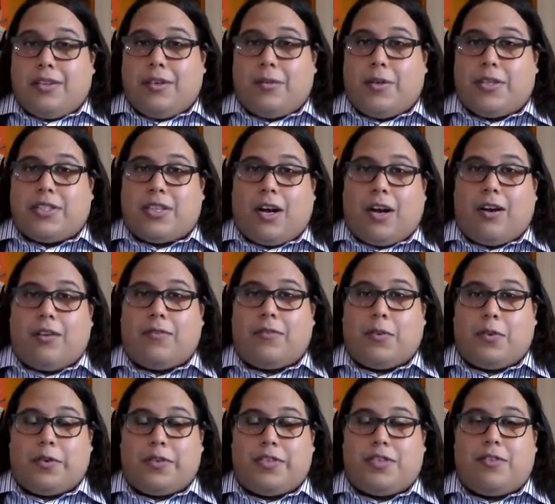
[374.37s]
who was our
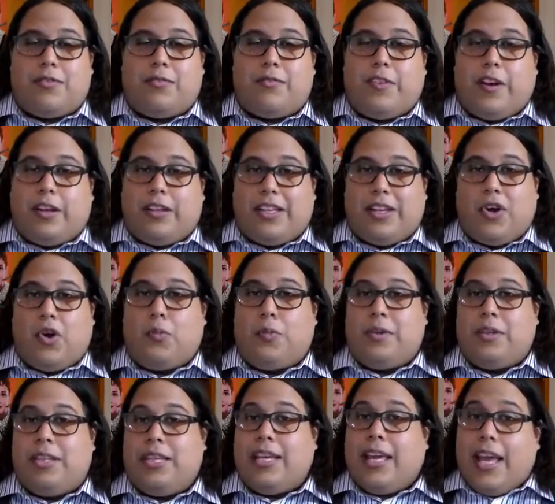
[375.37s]
first fairly
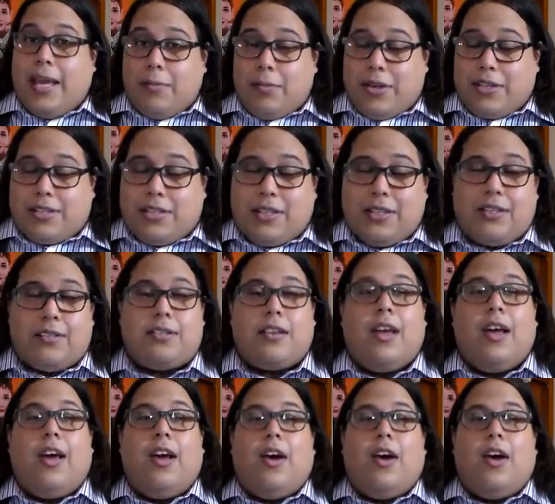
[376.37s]
openly gay president,